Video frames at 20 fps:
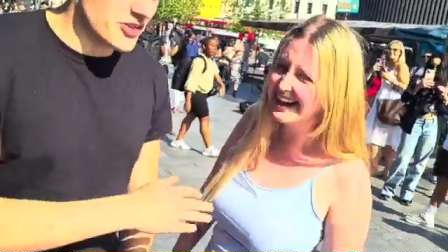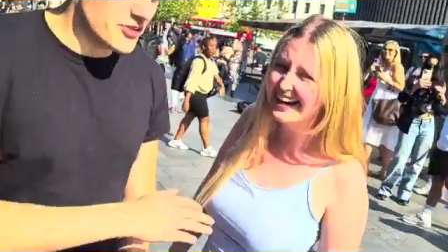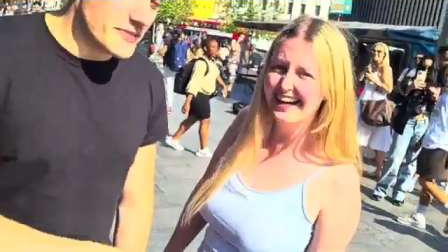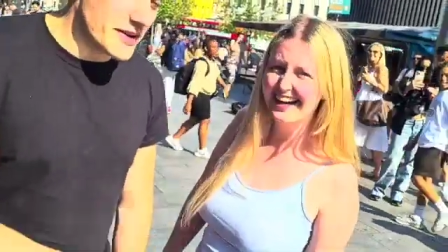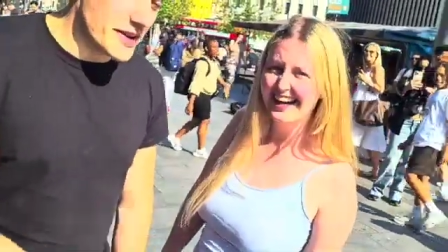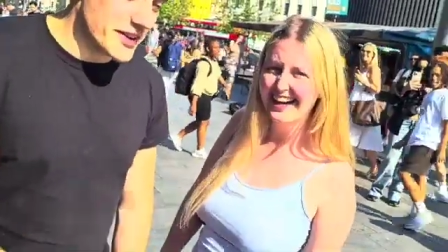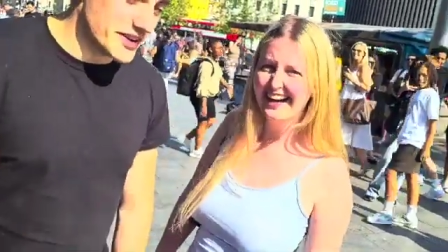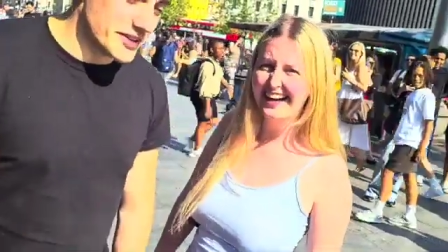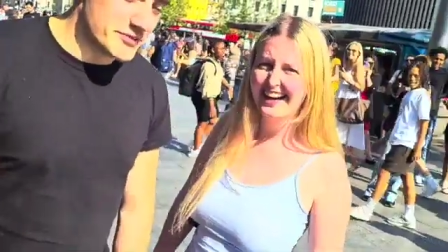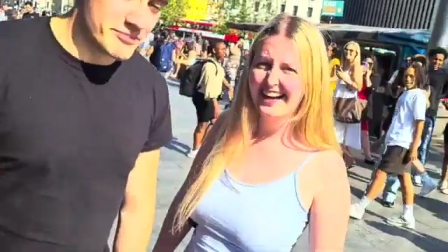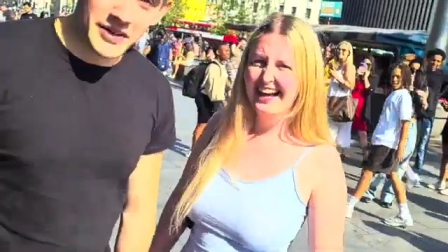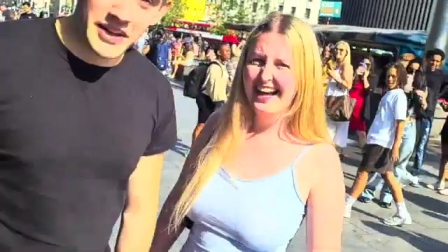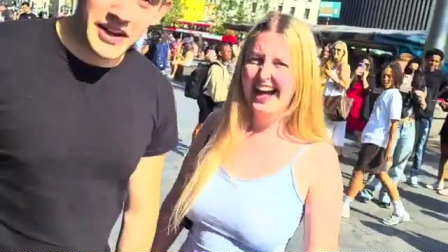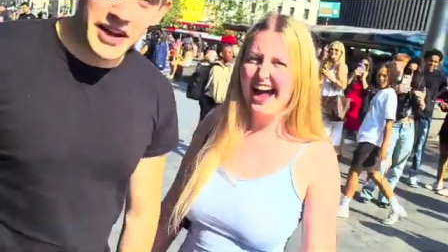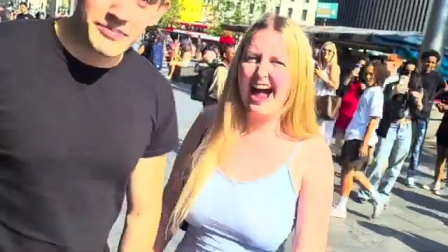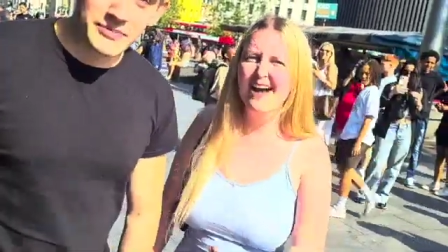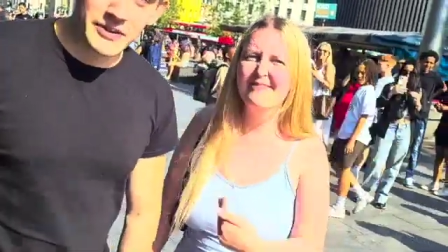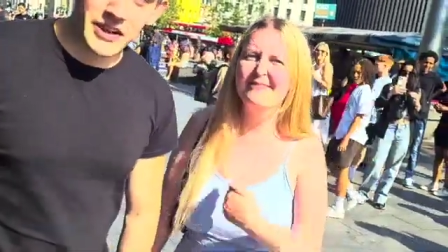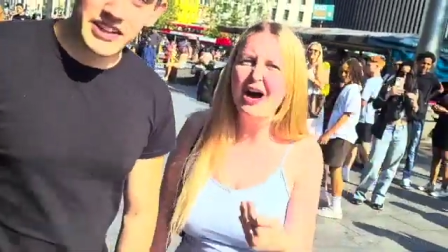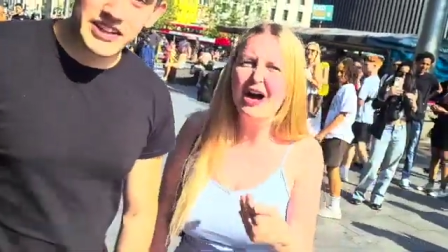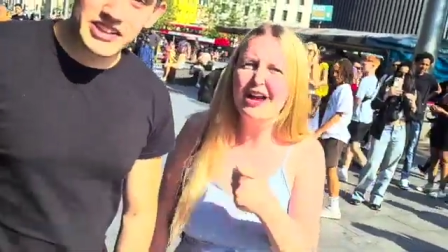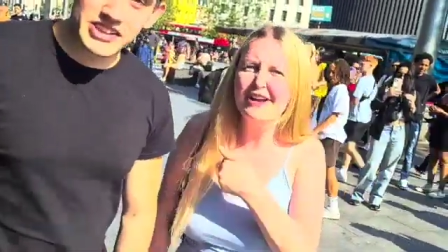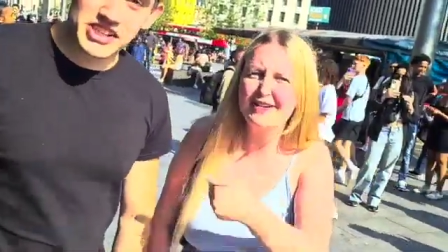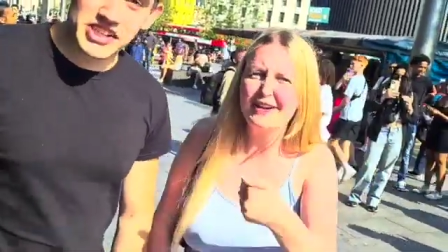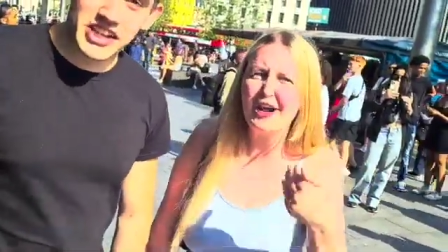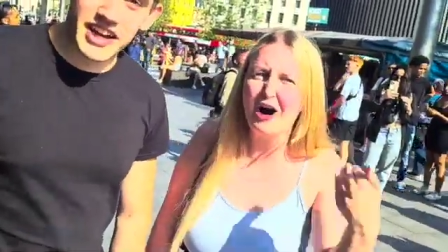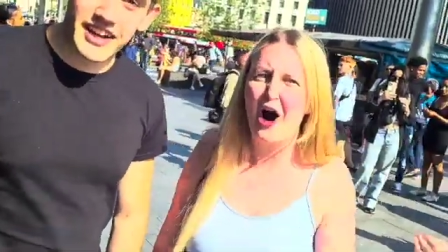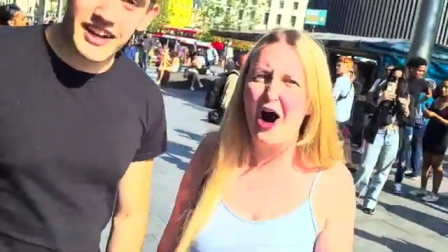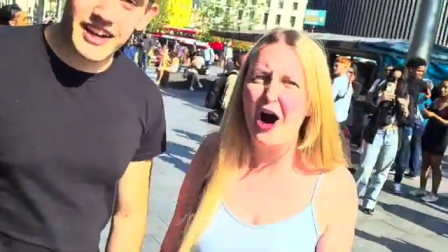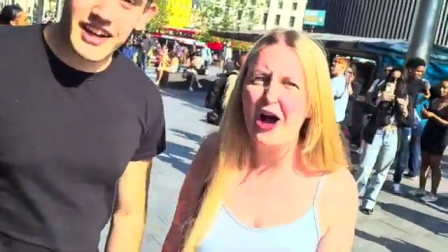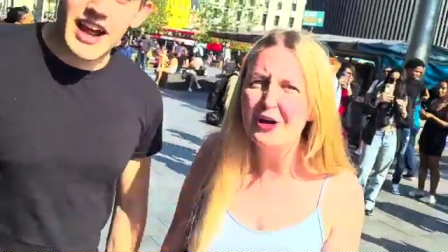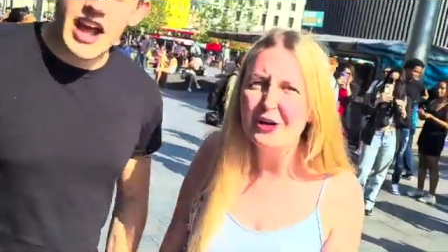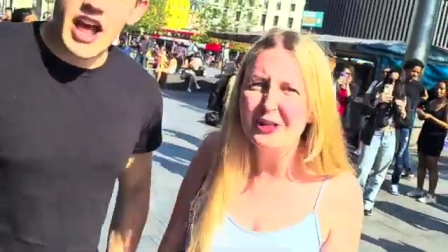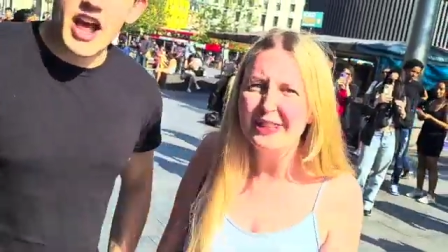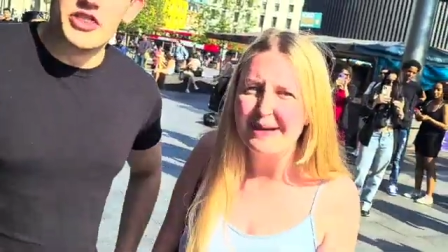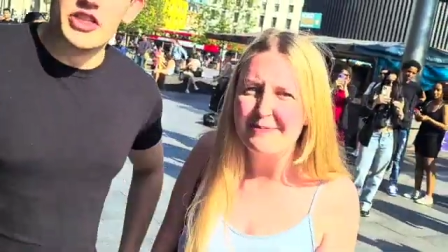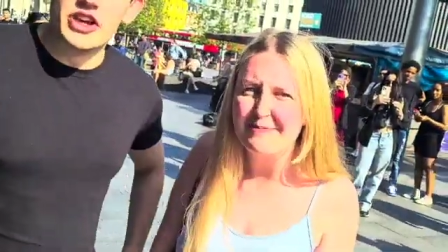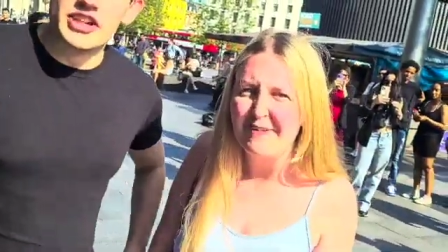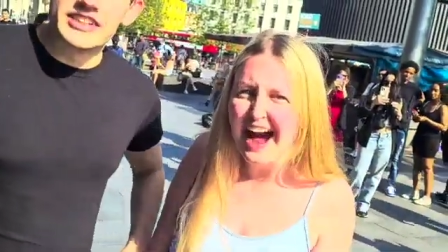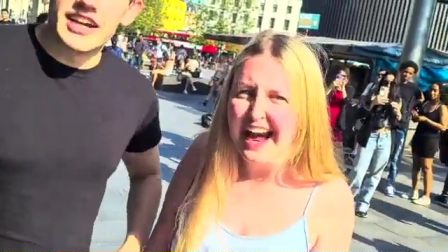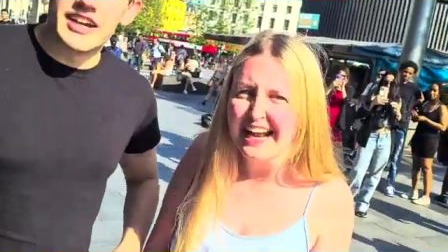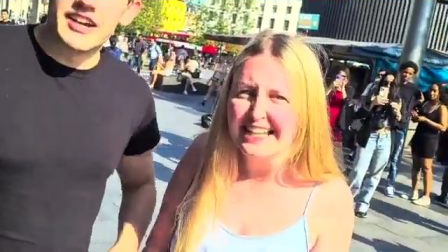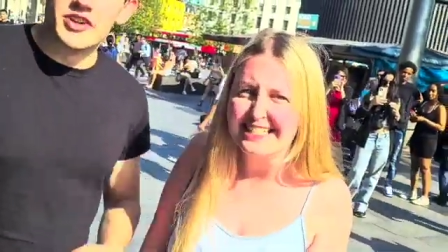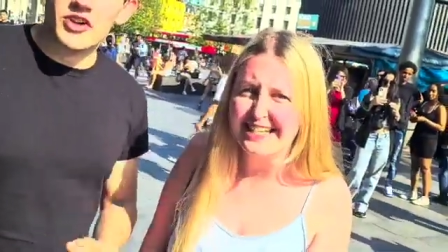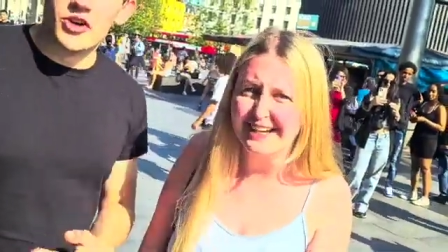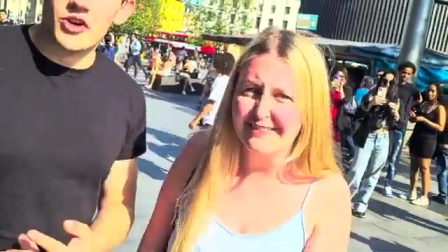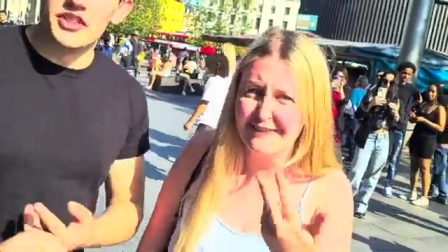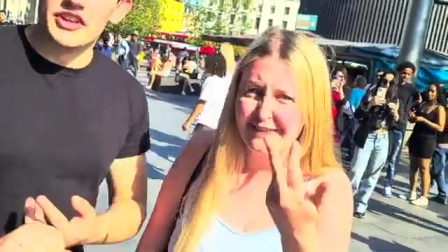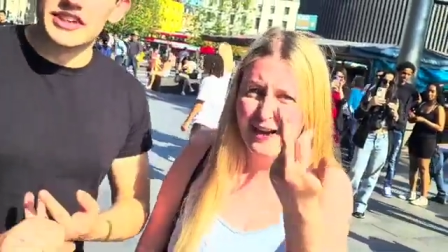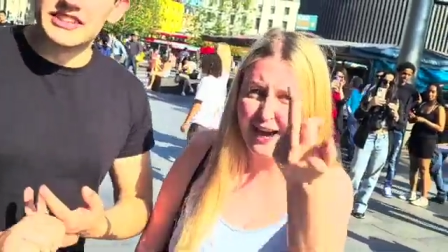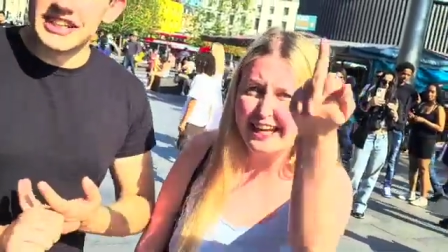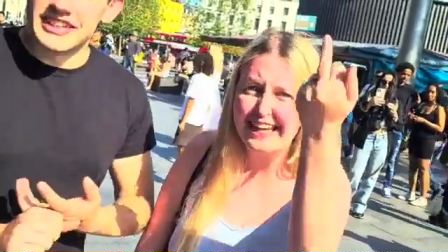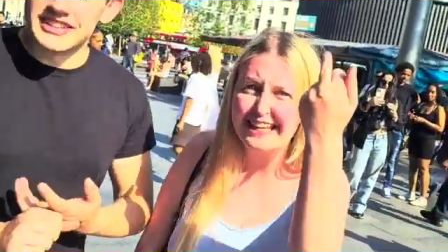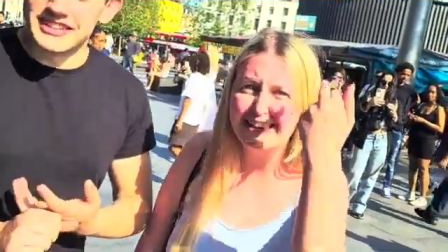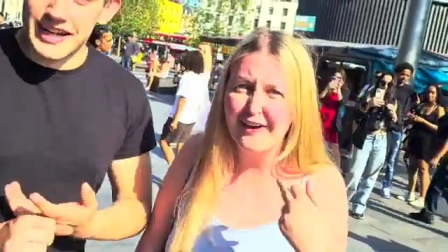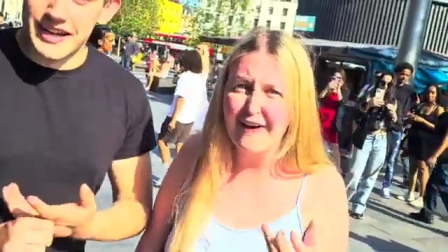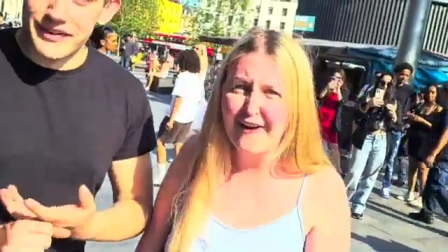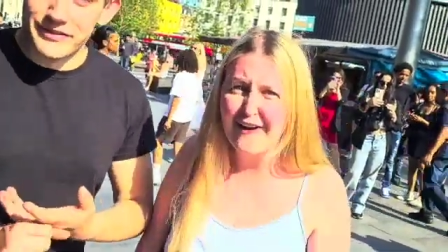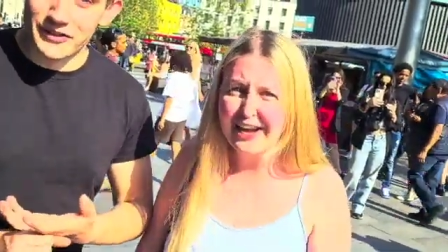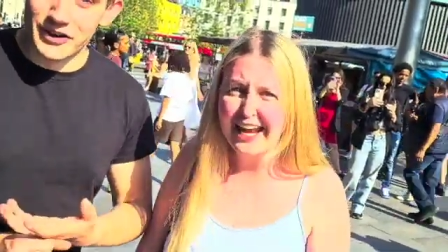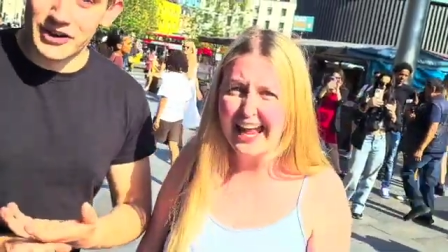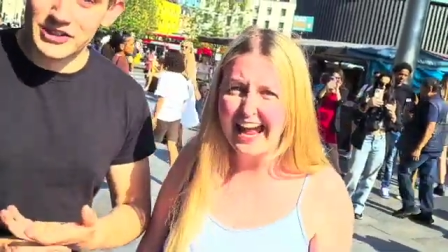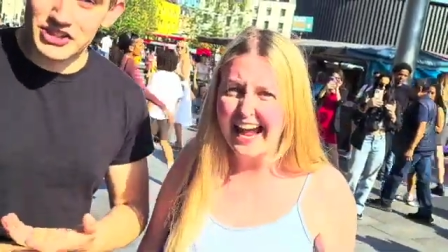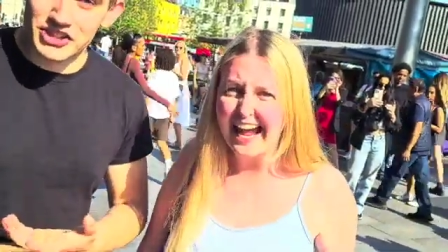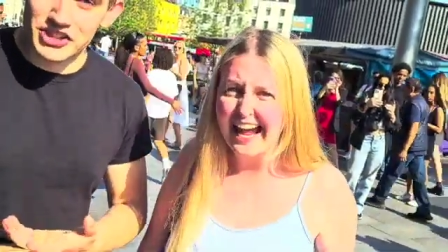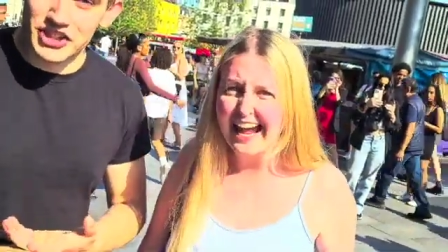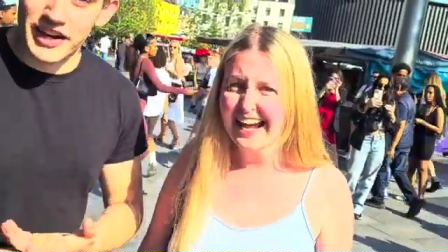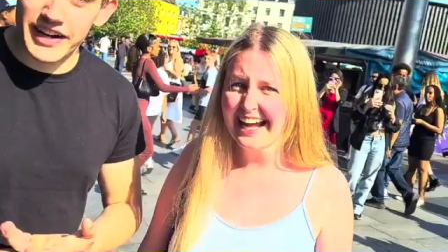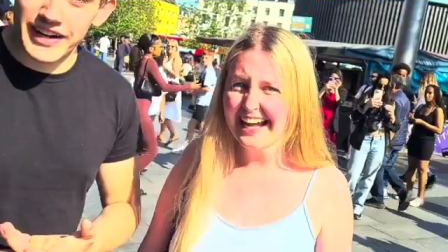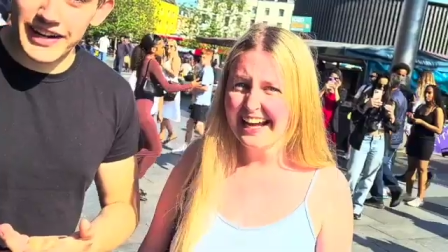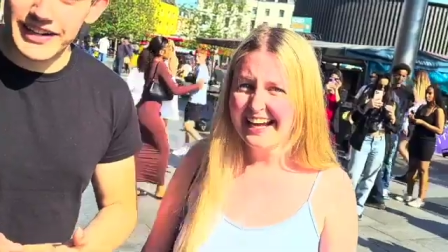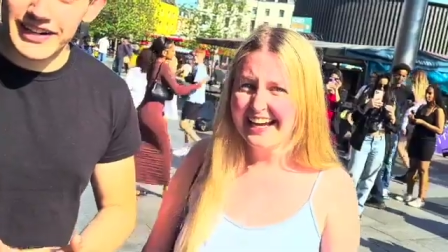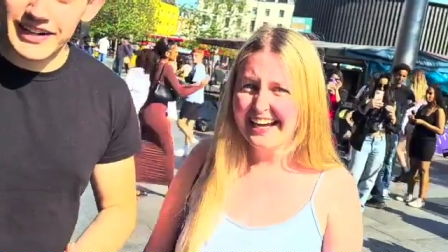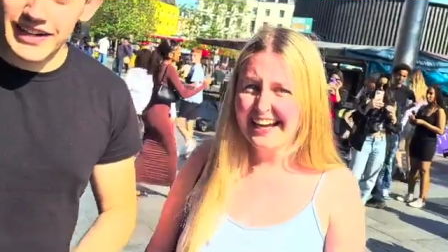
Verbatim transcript: manipulate shit. There's a, no, there's a difference, right?